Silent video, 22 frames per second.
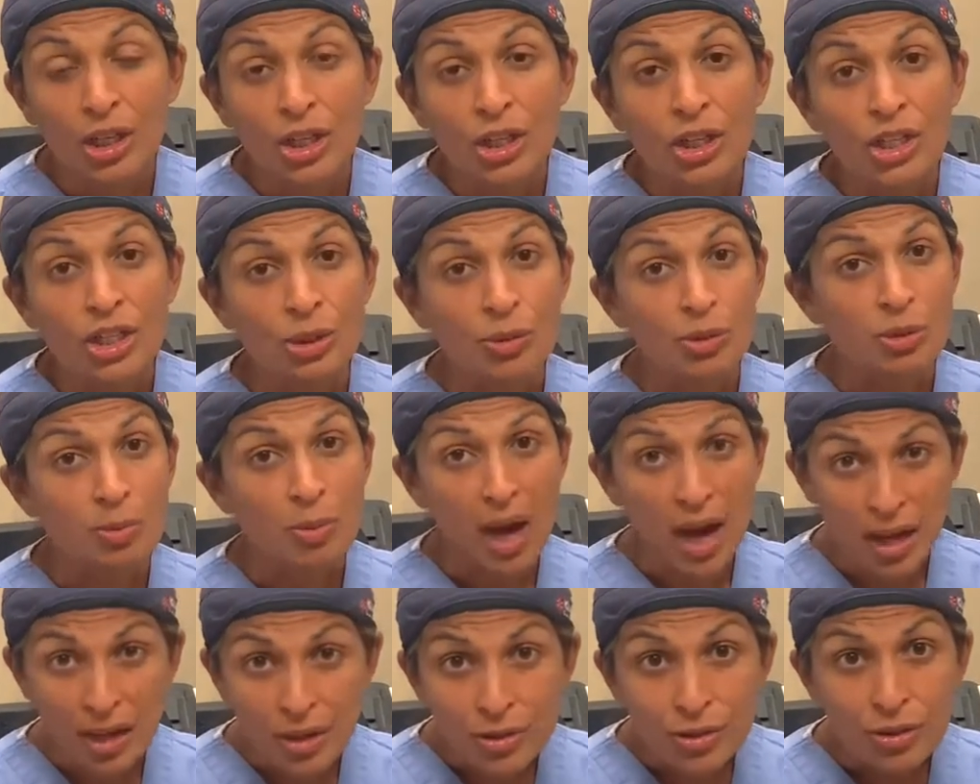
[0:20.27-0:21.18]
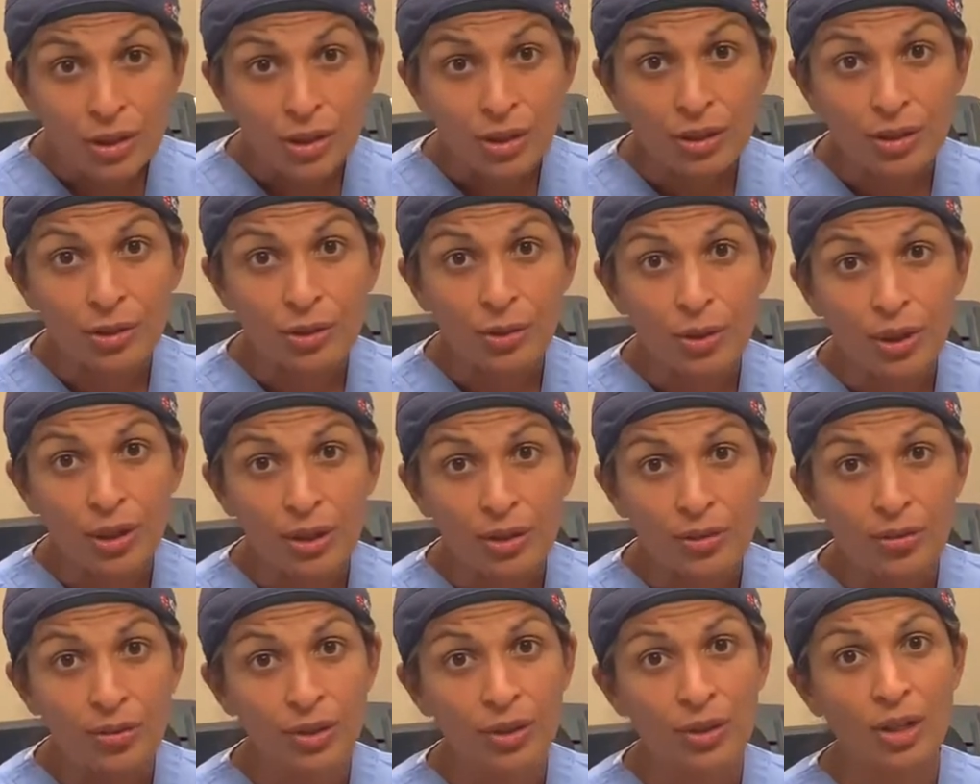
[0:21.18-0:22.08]
She was monitoring her goiter
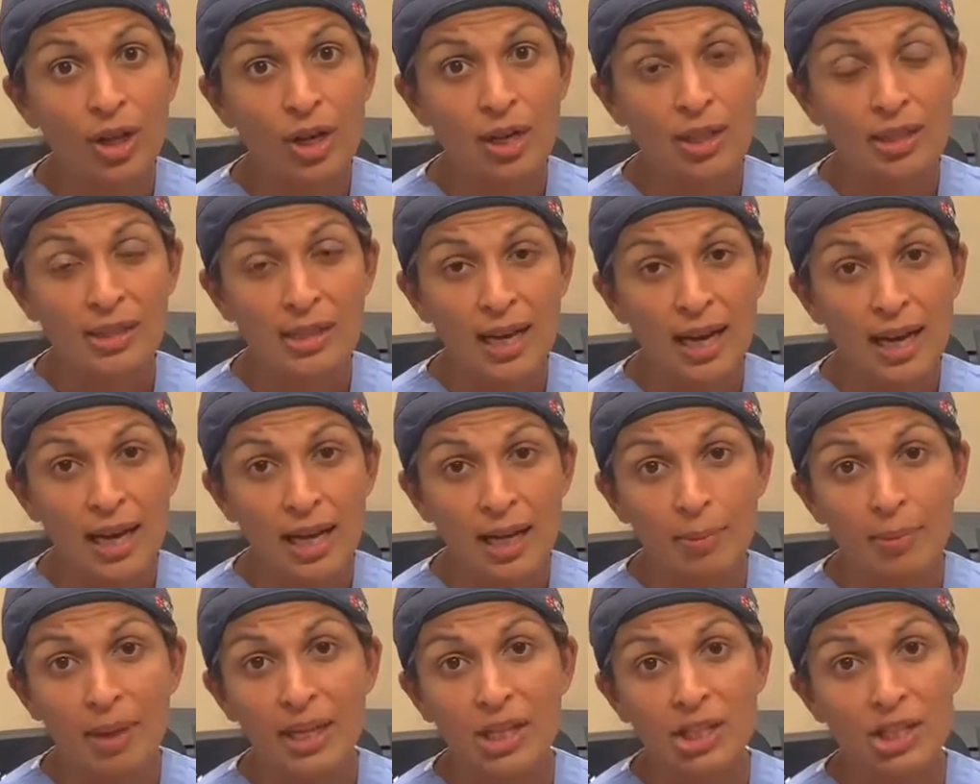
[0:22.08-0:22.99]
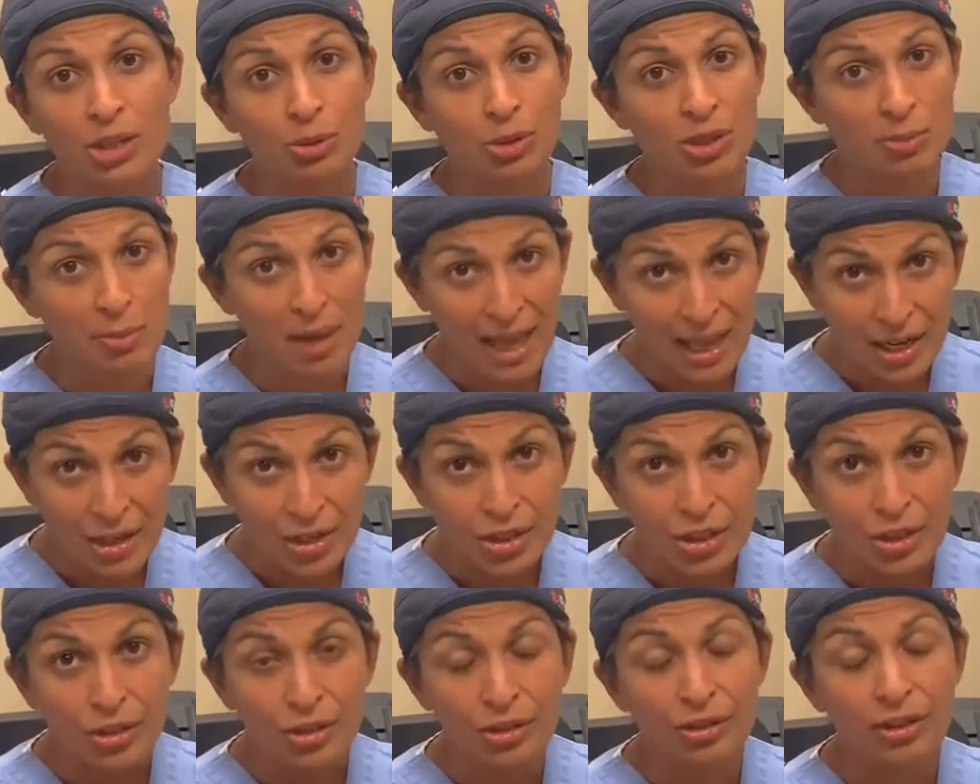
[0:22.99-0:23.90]
for a long time and she was
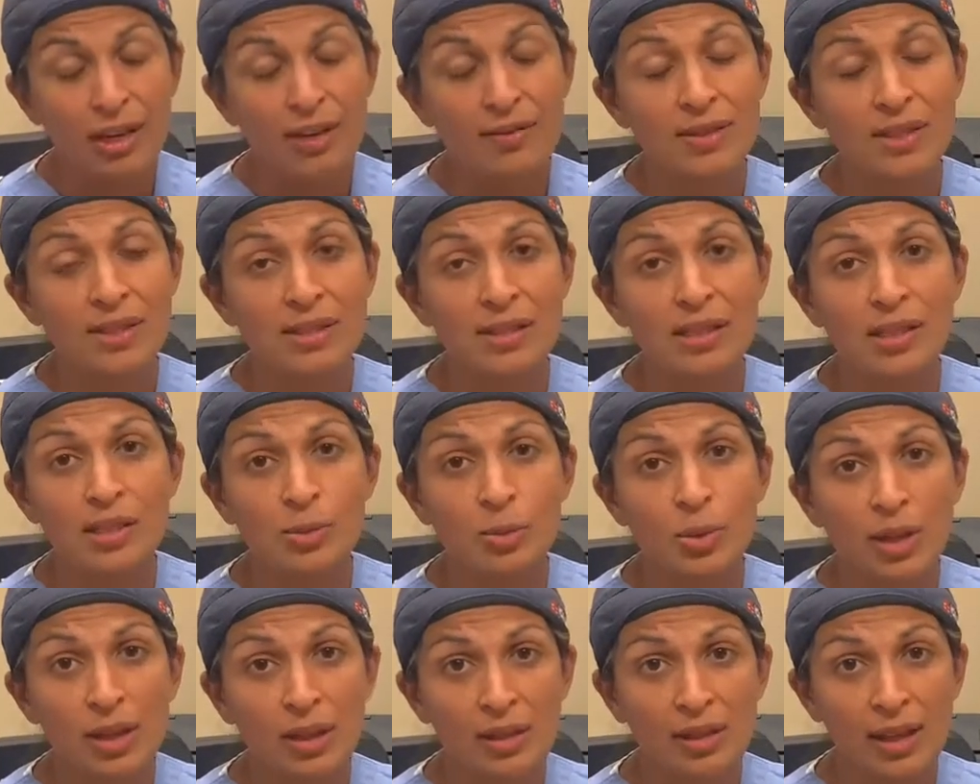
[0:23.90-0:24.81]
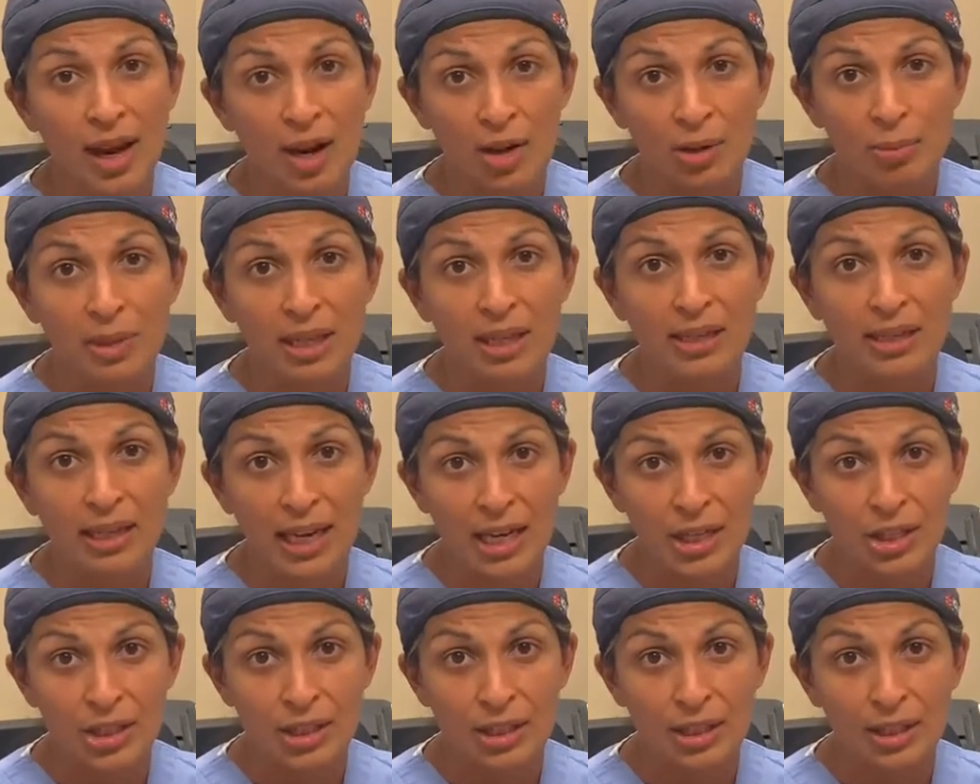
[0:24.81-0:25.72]
managing her Graves' disease with thyroid
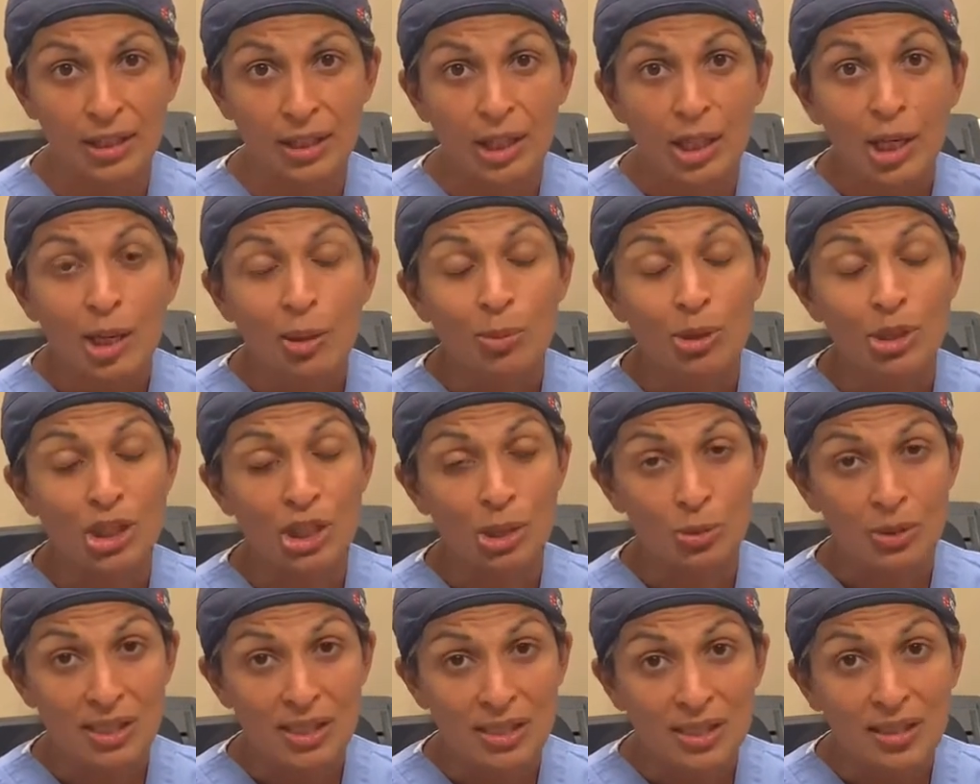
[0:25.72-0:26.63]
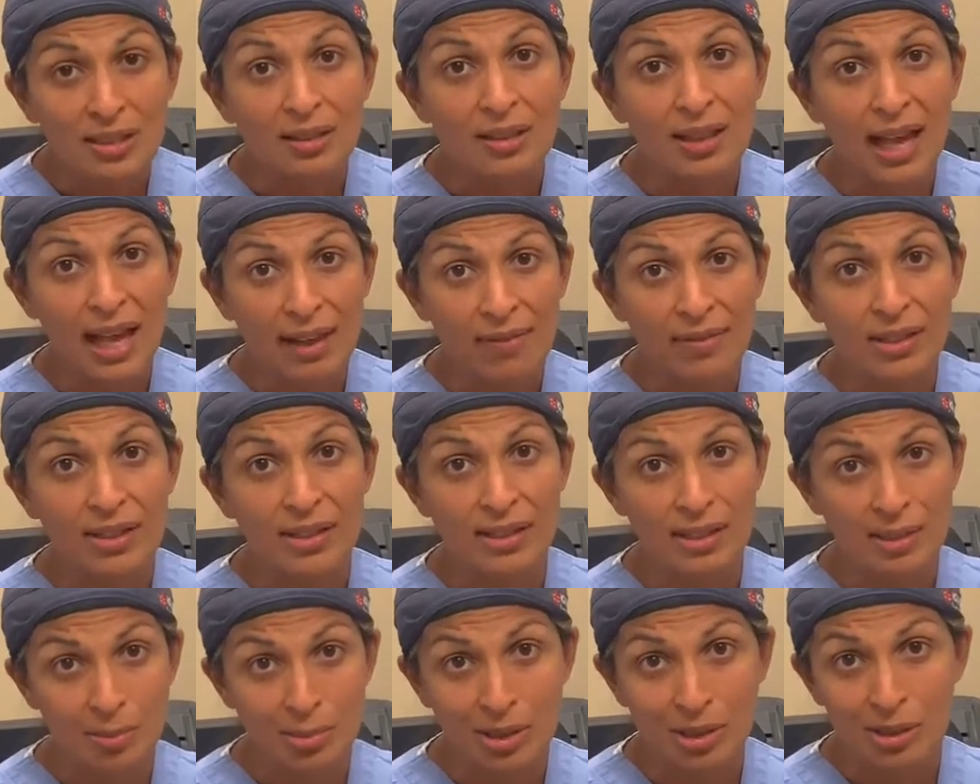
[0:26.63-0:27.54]
medication, but she was still having
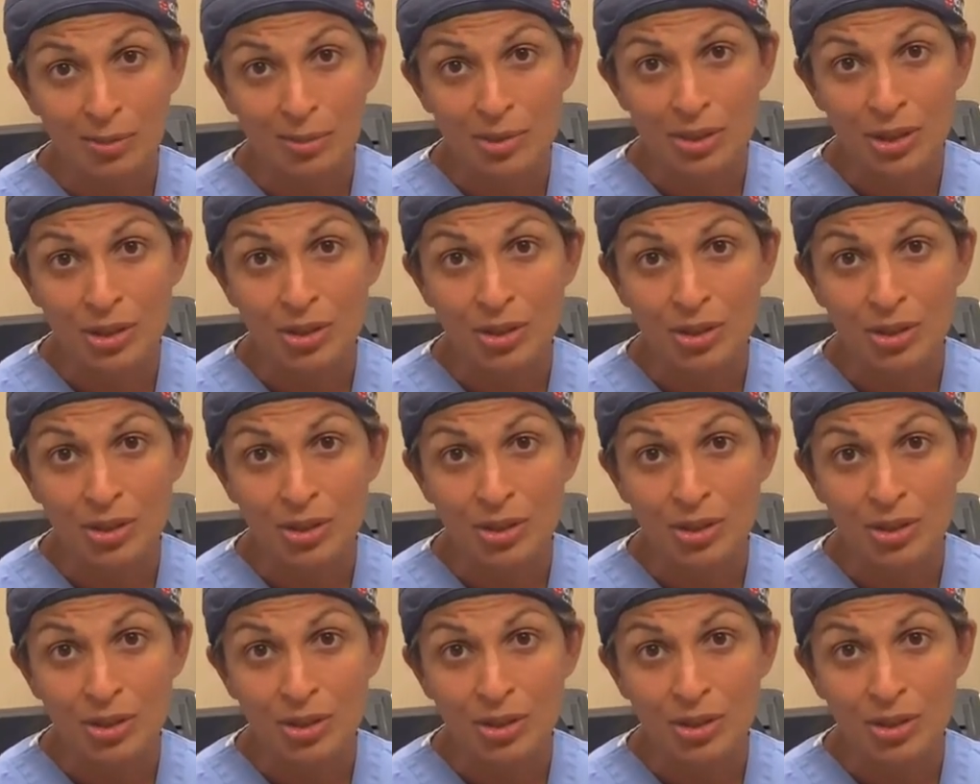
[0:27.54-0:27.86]
symptoms.